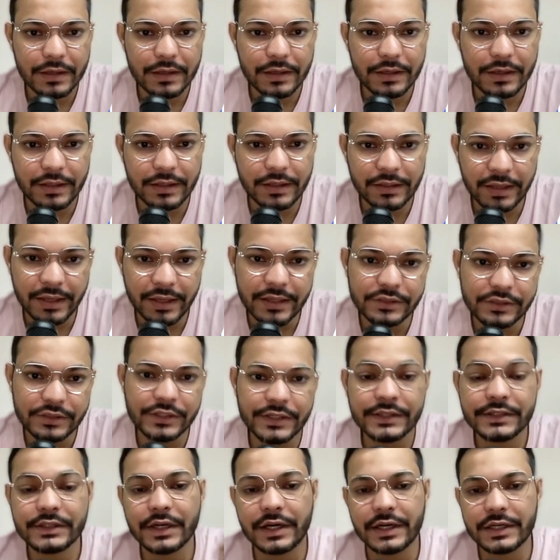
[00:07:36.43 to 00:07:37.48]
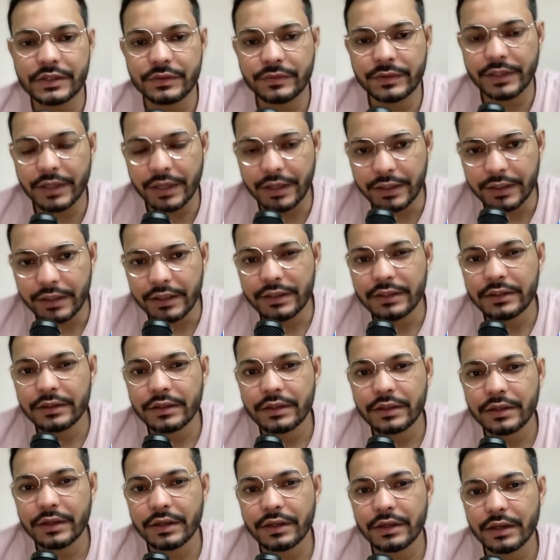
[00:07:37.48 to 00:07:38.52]
In age, it starts with 18
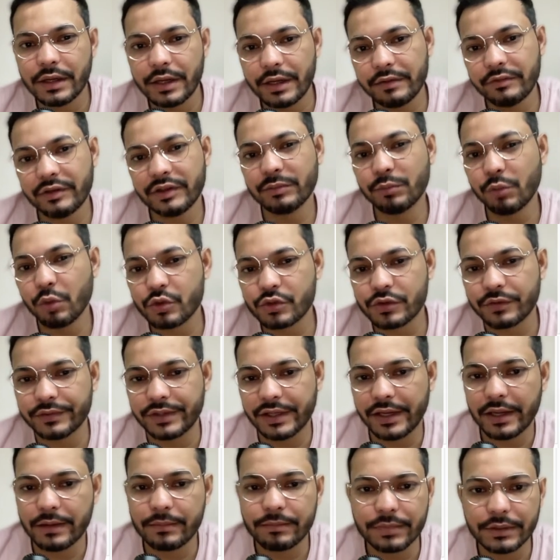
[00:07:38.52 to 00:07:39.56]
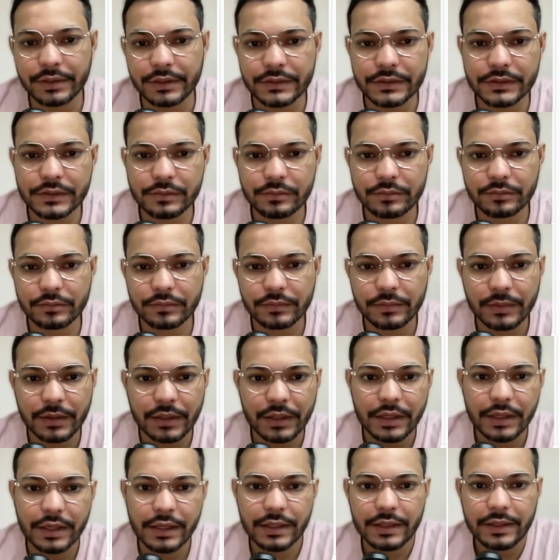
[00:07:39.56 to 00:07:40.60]
with most of the campaigns.
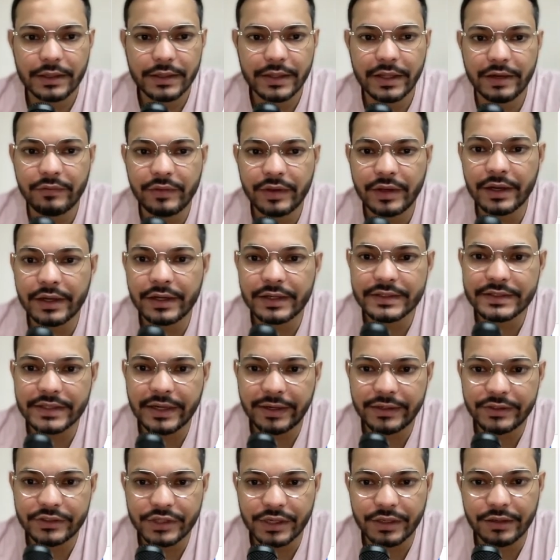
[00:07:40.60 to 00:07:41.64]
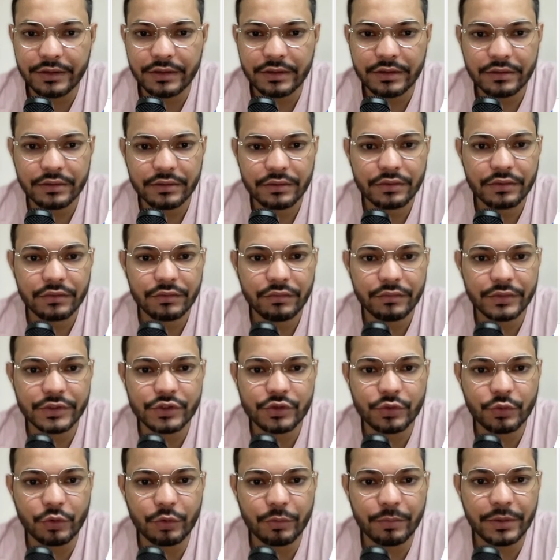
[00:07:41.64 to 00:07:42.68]
Then we can decide gender, which
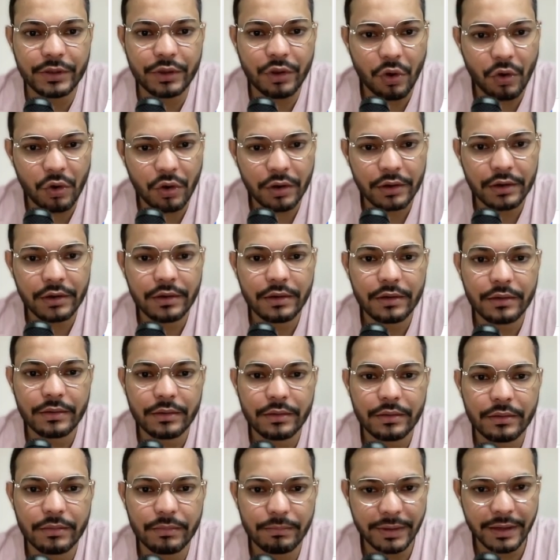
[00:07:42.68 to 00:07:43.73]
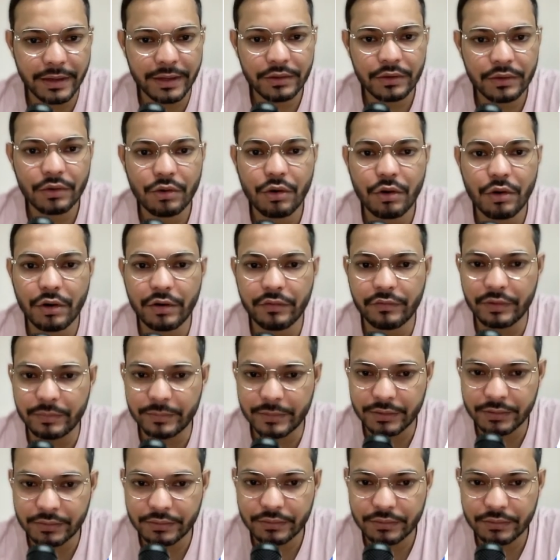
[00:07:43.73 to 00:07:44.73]
could be all, men or women.